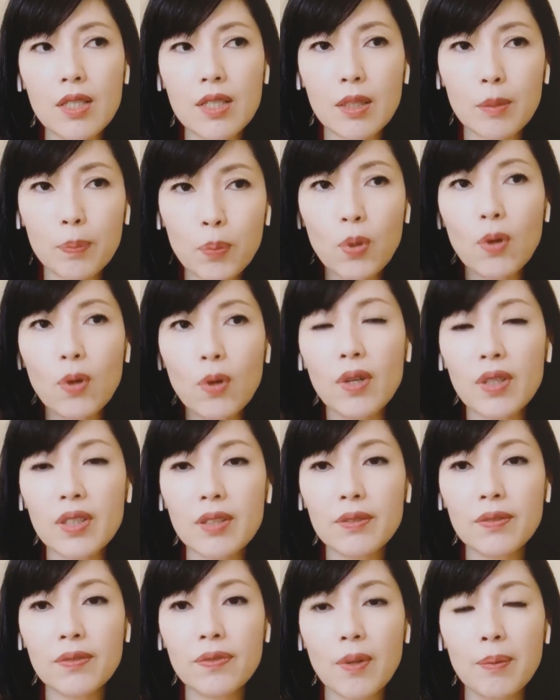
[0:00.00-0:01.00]

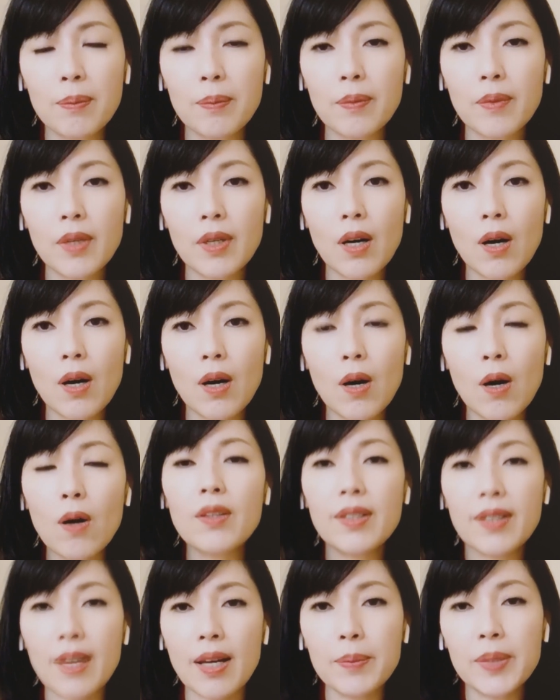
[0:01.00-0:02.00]
support from all
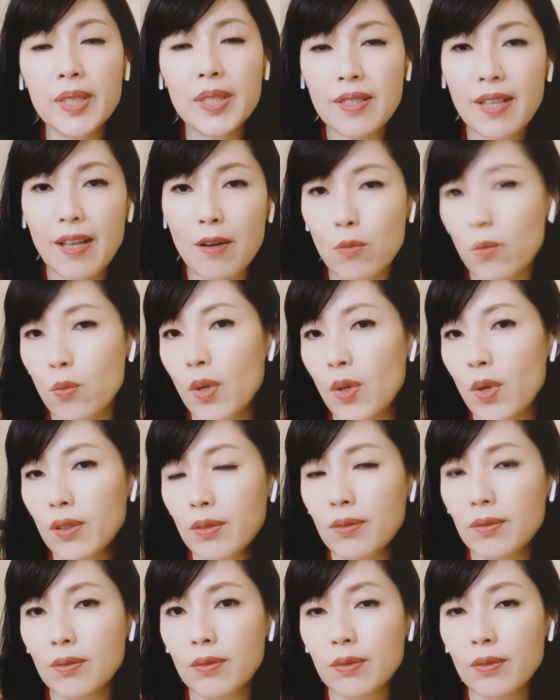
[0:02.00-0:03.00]
the companies I work
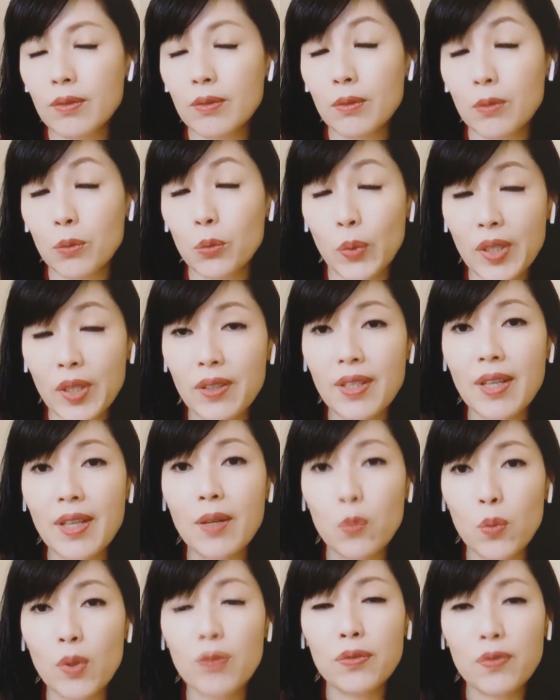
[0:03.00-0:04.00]
with
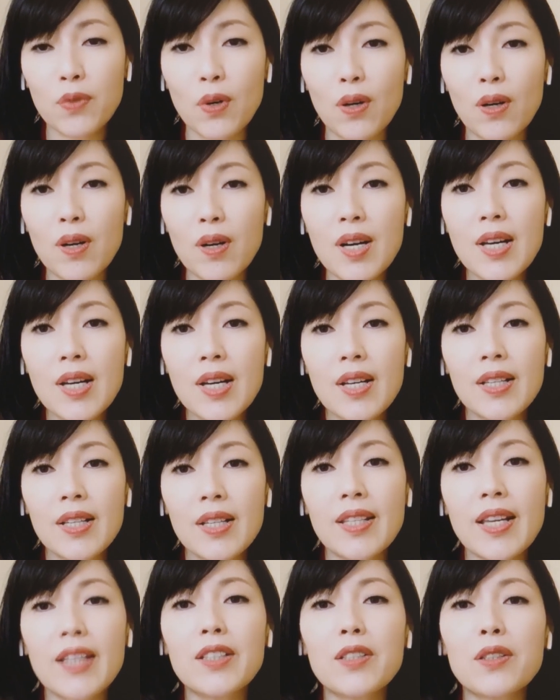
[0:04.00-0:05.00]
and work for
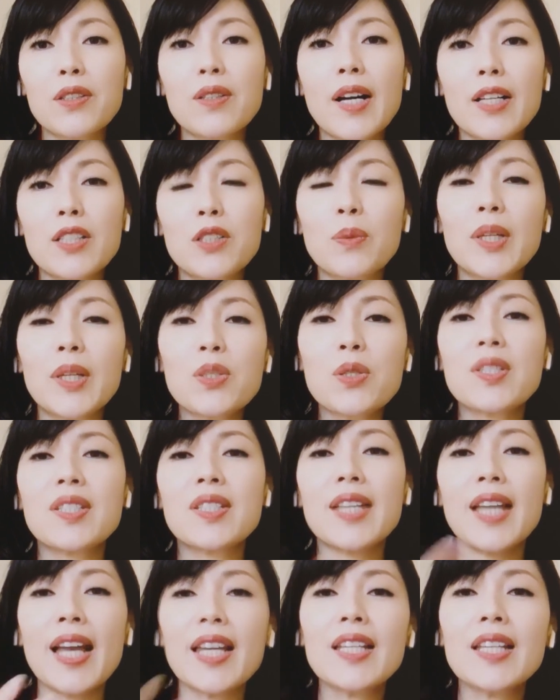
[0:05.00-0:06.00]
that, I don't want to
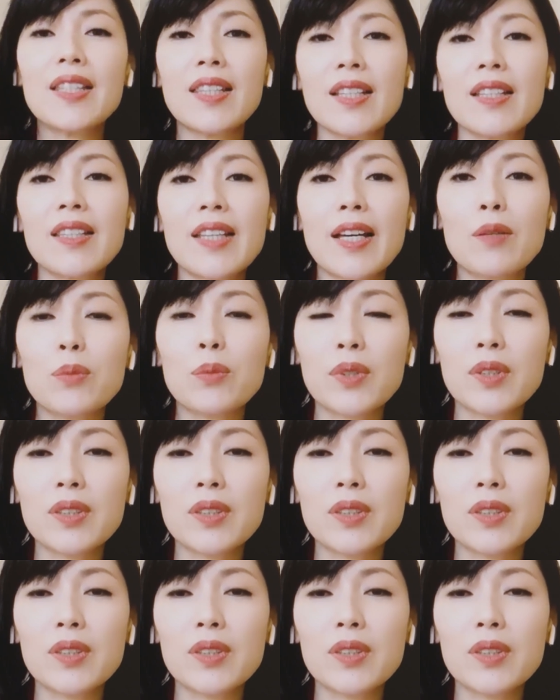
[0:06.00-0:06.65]
say anything that